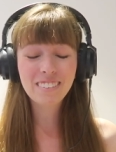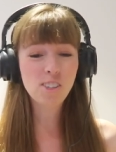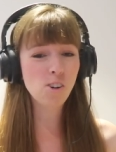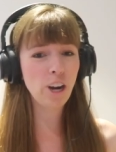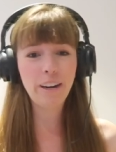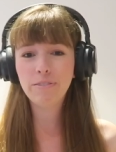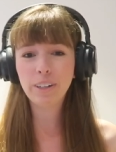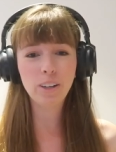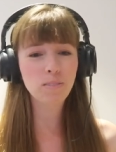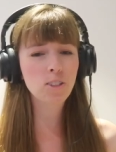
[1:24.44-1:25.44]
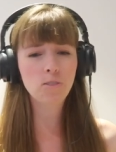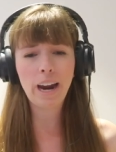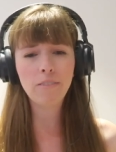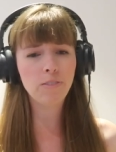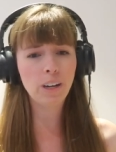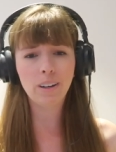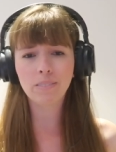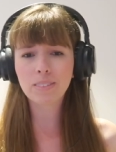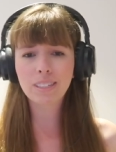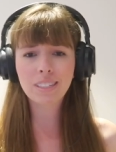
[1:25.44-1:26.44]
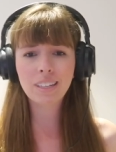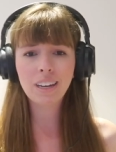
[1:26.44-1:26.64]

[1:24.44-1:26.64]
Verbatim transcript: Great films, great films.